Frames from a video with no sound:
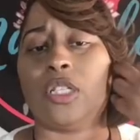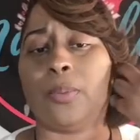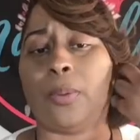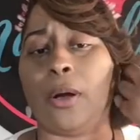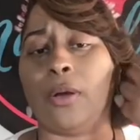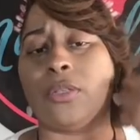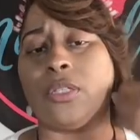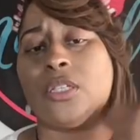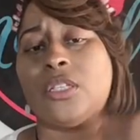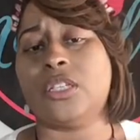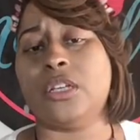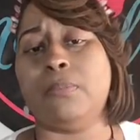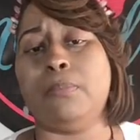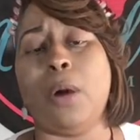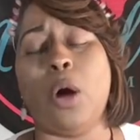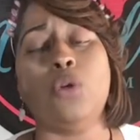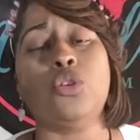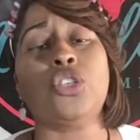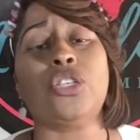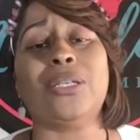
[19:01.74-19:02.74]
this person's
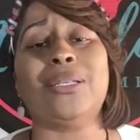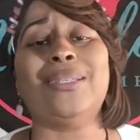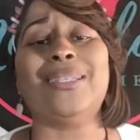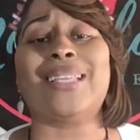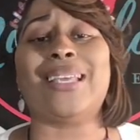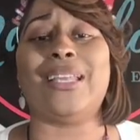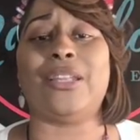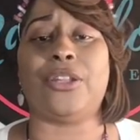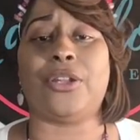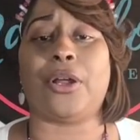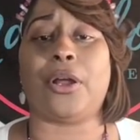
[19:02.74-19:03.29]
emotions and